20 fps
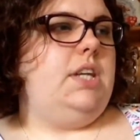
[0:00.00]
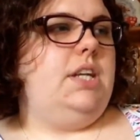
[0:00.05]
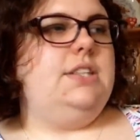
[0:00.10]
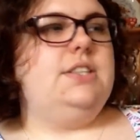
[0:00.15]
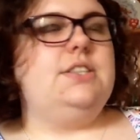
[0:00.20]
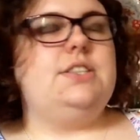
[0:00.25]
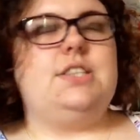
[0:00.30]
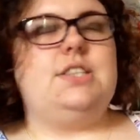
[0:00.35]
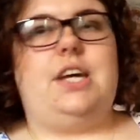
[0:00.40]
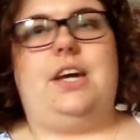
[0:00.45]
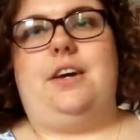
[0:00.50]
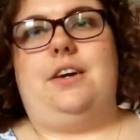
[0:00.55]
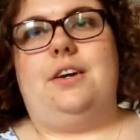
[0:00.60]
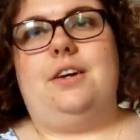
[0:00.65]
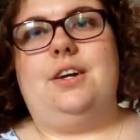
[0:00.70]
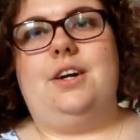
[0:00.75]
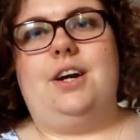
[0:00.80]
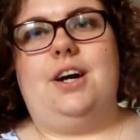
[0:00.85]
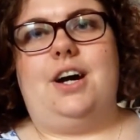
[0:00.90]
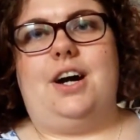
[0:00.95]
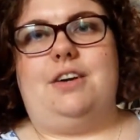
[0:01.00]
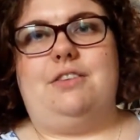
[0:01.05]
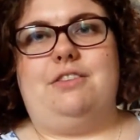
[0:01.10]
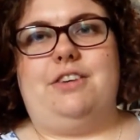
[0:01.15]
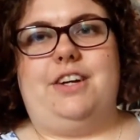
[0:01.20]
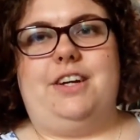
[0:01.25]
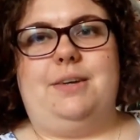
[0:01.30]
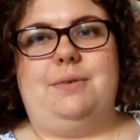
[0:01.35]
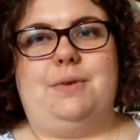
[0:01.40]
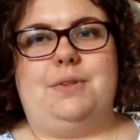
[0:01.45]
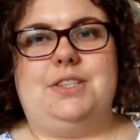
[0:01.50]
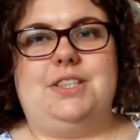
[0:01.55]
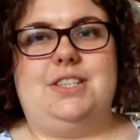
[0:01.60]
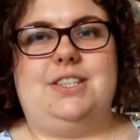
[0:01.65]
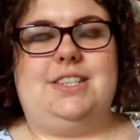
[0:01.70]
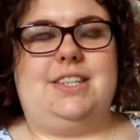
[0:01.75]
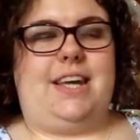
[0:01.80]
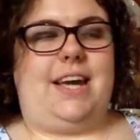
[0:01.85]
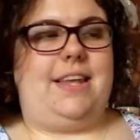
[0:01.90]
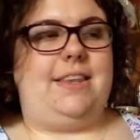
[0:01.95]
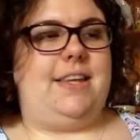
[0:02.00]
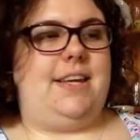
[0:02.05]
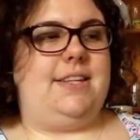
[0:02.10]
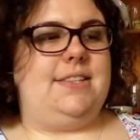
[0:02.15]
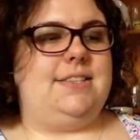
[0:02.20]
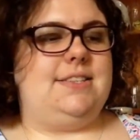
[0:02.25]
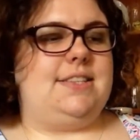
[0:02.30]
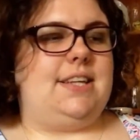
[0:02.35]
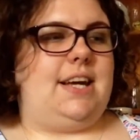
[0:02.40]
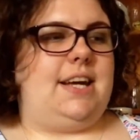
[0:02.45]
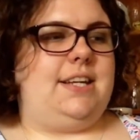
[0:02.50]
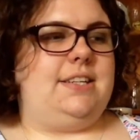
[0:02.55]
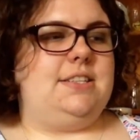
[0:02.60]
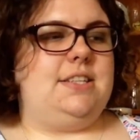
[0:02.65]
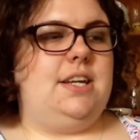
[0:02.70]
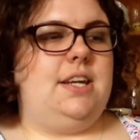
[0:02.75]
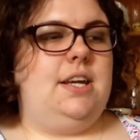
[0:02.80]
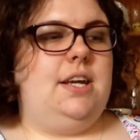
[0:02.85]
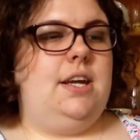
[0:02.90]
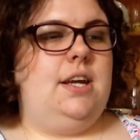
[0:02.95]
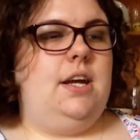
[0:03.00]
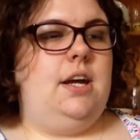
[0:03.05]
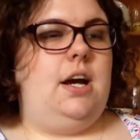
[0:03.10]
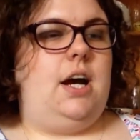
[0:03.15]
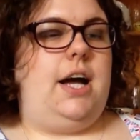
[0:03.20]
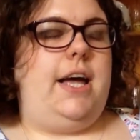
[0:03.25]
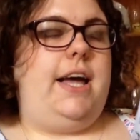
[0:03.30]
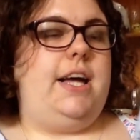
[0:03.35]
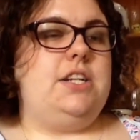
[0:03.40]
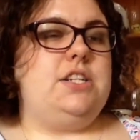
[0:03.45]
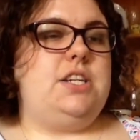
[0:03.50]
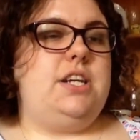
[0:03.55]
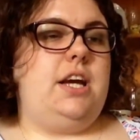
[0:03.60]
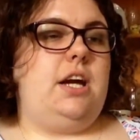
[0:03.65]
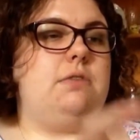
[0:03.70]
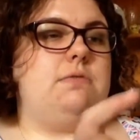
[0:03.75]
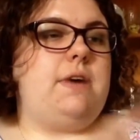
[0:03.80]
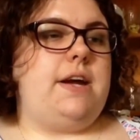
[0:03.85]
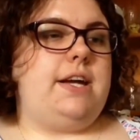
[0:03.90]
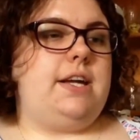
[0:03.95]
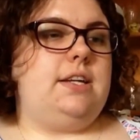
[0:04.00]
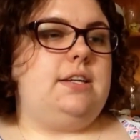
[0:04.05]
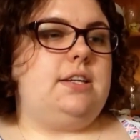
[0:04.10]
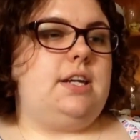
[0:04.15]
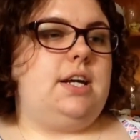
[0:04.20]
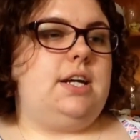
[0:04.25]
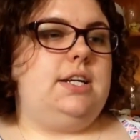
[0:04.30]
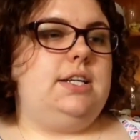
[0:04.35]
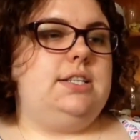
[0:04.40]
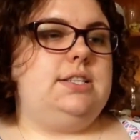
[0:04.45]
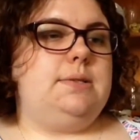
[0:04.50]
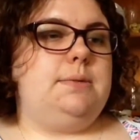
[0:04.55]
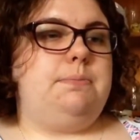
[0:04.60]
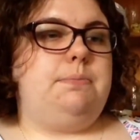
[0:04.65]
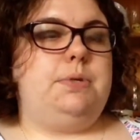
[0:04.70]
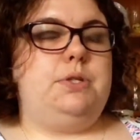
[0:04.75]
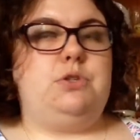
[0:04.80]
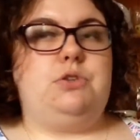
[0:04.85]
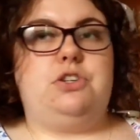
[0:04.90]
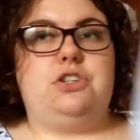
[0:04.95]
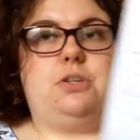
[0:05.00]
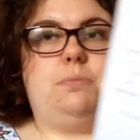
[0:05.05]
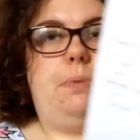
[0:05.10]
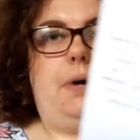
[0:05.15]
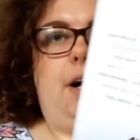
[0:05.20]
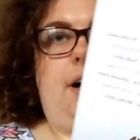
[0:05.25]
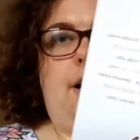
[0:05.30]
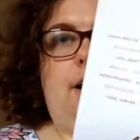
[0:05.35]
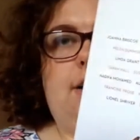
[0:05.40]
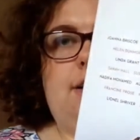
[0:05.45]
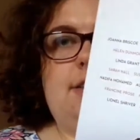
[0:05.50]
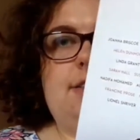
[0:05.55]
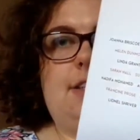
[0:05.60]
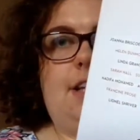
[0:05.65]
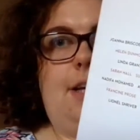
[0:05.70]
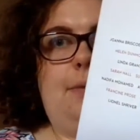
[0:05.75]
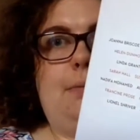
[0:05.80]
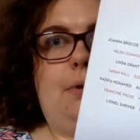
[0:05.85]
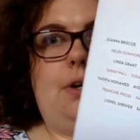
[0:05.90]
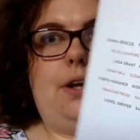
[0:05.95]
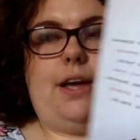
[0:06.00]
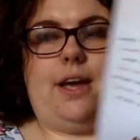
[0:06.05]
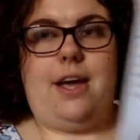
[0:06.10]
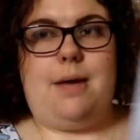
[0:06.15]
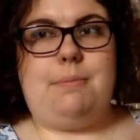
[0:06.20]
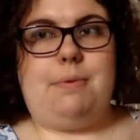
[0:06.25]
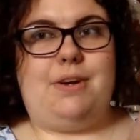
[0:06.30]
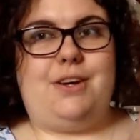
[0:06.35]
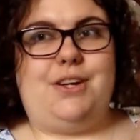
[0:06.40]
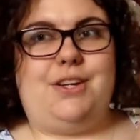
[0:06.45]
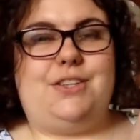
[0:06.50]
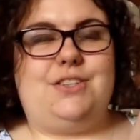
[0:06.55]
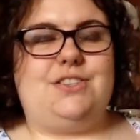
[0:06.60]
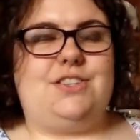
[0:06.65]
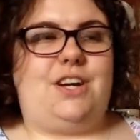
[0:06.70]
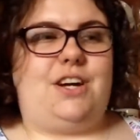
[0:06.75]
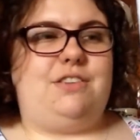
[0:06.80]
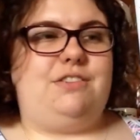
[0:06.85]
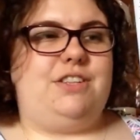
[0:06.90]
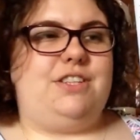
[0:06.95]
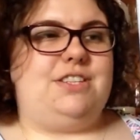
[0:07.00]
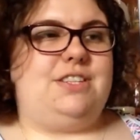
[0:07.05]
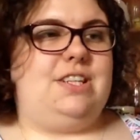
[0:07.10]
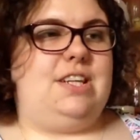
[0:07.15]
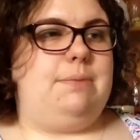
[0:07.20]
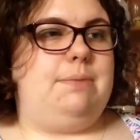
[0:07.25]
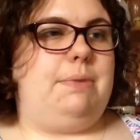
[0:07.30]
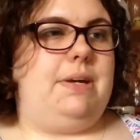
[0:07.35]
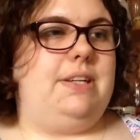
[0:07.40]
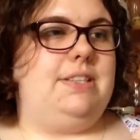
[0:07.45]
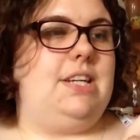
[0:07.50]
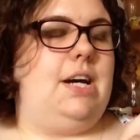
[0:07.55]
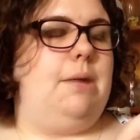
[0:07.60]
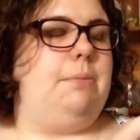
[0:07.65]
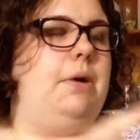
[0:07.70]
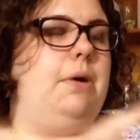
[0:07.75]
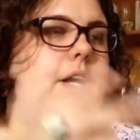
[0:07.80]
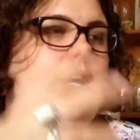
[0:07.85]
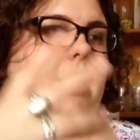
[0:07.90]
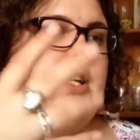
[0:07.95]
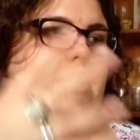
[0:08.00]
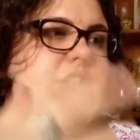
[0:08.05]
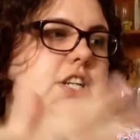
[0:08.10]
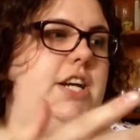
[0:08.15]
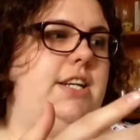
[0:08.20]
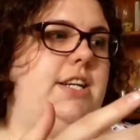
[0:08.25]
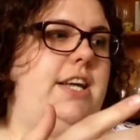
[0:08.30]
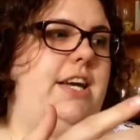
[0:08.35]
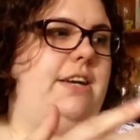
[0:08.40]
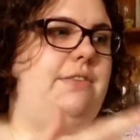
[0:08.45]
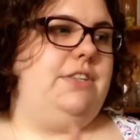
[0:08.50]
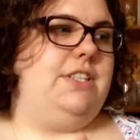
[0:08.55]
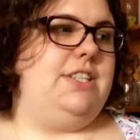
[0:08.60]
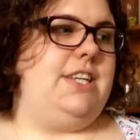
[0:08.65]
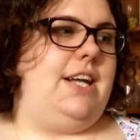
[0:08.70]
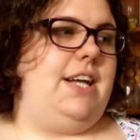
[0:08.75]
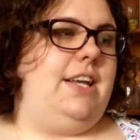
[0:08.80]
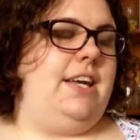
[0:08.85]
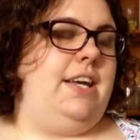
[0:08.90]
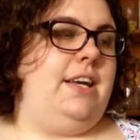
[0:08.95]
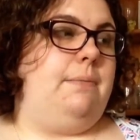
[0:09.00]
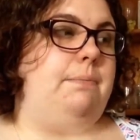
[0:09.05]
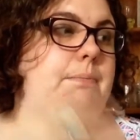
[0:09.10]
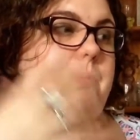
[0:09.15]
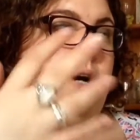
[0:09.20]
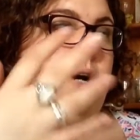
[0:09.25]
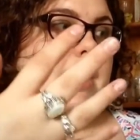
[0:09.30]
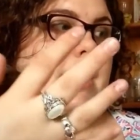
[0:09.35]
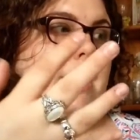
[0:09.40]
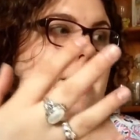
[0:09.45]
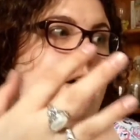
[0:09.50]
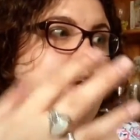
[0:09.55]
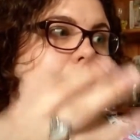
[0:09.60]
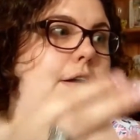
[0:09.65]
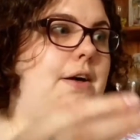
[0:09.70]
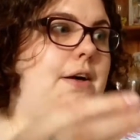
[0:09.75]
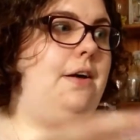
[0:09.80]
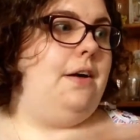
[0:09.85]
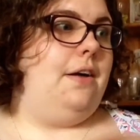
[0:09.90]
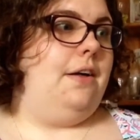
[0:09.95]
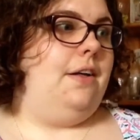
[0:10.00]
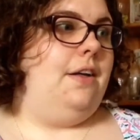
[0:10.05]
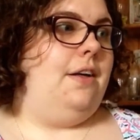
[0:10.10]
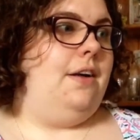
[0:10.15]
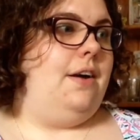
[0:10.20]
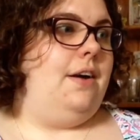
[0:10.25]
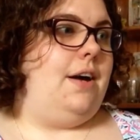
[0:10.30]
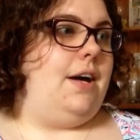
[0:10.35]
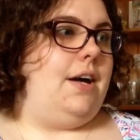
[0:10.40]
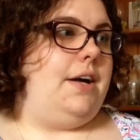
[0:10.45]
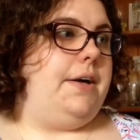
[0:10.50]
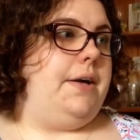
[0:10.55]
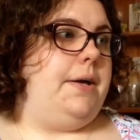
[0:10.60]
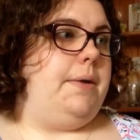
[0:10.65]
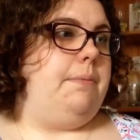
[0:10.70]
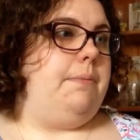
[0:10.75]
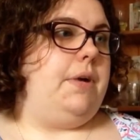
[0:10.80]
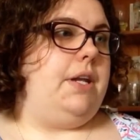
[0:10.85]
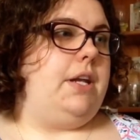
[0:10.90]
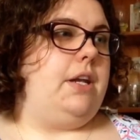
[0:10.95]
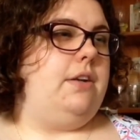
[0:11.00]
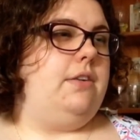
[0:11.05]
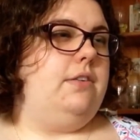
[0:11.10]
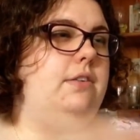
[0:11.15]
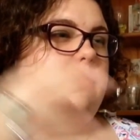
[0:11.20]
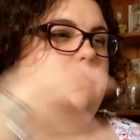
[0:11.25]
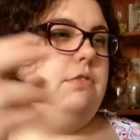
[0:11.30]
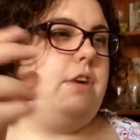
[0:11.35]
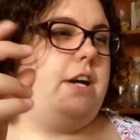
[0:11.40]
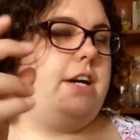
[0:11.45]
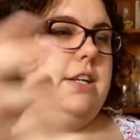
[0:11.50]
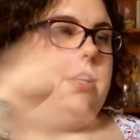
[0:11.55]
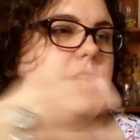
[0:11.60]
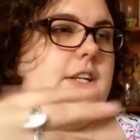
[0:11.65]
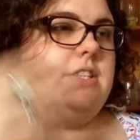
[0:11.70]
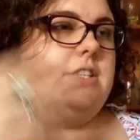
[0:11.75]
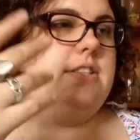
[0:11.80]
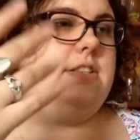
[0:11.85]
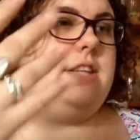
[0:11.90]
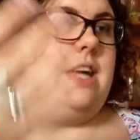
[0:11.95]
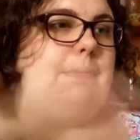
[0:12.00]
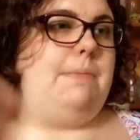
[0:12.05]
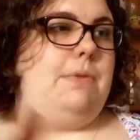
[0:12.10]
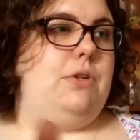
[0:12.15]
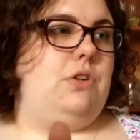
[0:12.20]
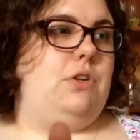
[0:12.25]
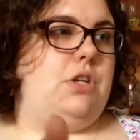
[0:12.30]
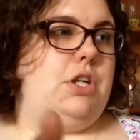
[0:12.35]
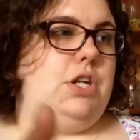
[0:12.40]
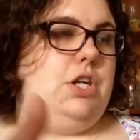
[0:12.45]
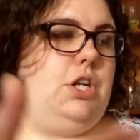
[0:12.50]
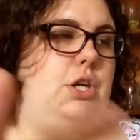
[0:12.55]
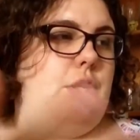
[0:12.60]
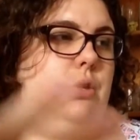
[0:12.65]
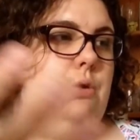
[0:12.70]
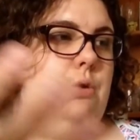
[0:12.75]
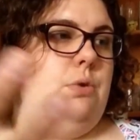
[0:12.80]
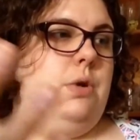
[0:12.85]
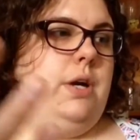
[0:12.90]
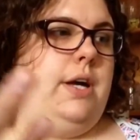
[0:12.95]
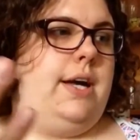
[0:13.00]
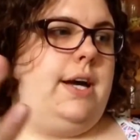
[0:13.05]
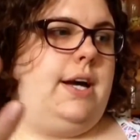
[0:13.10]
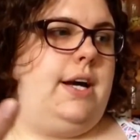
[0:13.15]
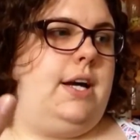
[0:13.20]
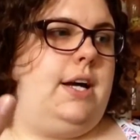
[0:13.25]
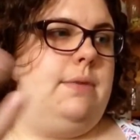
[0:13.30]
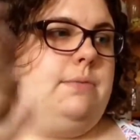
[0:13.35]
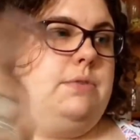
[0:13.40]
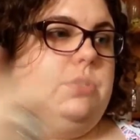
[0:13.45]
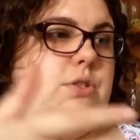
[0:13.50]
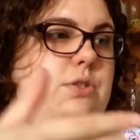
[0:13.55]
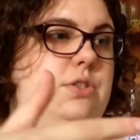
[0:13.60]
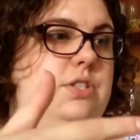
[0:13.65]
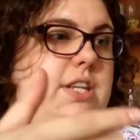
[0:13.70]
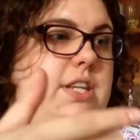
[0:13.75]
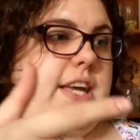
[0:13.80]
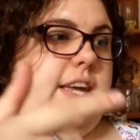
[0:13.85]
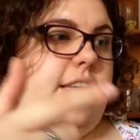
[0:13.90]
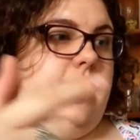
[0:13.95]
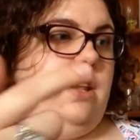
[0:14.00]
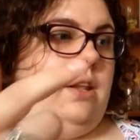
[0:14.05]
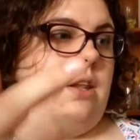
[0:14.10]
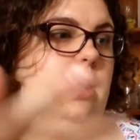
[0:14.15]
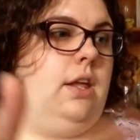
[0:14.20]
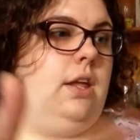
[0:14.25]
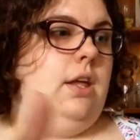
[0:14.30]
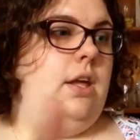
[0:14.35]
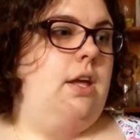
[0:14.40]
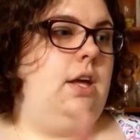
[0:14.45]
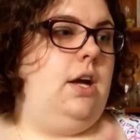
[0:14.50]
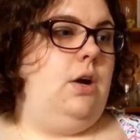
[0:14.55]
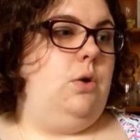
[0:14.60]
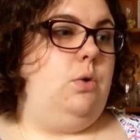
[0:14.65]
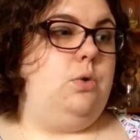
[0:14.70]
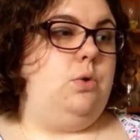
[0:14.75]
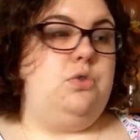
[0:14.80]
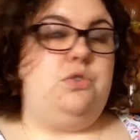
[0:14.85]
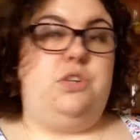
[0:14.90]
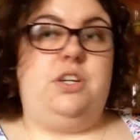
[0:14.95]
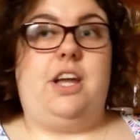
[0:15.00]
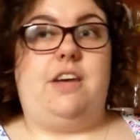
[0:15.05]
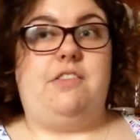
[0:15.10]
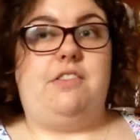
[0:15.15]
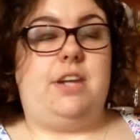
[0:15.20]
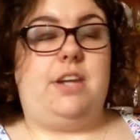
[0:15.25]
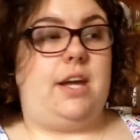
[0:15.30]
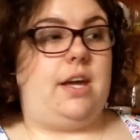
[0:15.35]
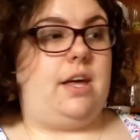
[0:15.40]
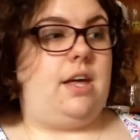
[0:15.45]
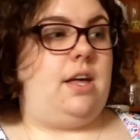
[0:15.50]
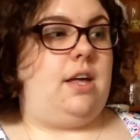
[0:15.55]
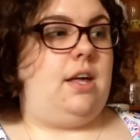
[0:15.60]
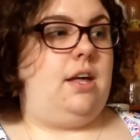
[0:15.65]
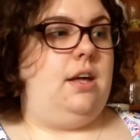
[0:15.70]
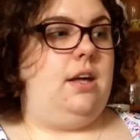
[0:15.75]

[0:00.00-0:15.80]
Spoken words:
So, I really wanted to get this. And I recognise Patricia Park's name on here because I recently picked up a Jane Eyre retelling by her. And I recognised Emma Donoghue, Susan Hill, Audrey Neffenegger.